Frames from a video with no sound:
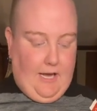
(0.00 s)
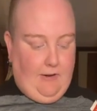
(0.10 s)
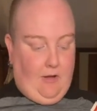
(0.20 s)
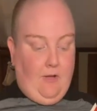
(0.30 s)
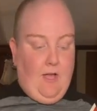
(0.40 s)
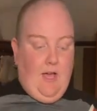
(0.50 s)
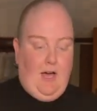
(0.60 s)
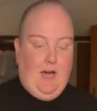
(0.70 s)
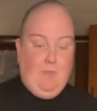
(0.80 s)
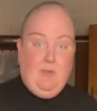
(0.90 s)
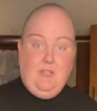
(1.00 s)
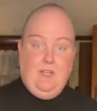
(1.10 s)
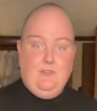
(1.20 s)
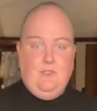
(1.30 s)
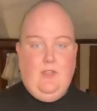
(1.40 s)
I don't know. But
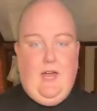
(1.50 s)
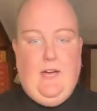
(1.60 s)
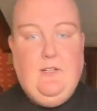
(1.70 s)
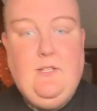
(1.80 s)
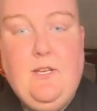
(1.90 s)
there's that.